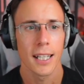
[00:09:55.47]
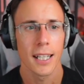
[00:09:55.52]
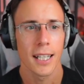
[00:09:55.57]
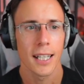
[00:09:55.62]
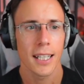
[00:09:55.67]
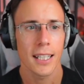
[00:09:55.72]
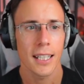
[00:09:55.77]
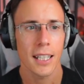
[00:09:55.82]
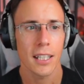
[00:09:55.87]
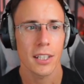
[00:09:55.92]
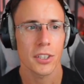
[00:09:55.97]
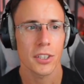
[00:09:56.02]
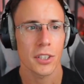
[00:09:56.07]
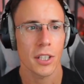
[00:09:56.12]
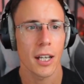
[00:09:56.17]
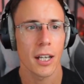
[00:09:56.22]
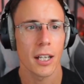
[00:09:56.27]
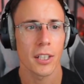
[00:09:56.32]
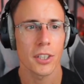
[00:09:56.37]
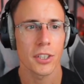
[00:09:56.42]
And then
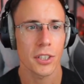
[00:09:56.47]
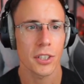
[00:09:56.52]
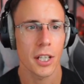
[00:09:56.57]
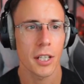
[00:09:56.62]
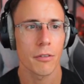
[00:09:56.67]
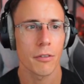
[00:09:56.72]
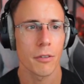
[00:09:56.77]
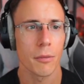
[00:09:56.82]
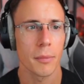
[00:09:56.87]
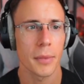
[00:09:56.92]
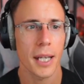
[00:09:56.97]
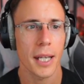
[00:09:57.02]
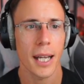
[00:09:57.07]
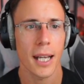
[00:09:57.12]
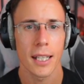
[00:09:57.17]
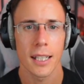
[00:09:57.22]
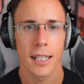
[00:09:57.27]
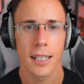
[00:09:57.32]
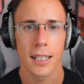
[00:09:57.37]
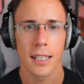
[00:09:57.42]
aside from that,
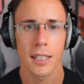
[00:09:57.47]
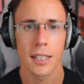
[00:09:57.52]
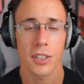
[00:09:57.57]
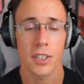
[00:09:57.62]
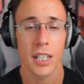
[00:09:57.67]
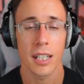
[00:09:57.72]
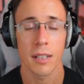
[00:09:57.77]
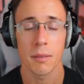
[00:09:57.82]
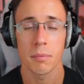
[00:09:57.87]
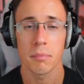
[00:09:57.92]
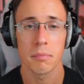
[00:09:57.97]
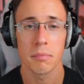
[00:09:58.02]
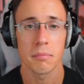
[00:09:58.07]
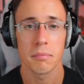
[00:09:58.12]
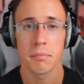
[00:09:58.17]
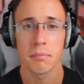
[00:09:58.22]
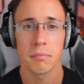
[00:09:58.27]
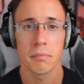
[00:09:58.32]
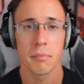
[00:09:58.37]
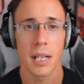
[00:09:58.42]
it's
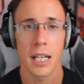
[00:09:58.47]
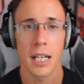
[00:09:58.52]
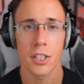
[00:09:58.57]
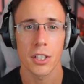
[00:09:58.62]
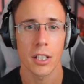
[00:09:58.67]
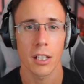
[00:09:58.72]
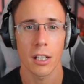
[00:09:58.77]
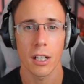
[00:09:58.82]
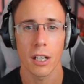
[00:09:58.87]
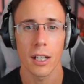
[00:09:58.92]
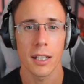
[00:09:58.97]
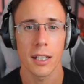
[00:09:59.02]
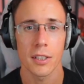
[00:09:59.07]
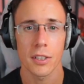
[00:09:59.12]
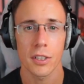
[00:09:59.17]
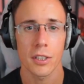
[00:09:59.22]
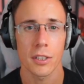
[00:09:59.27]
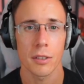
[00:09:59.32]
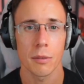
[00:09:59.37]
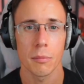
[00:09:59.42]
managing
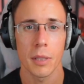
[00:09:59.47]
clients.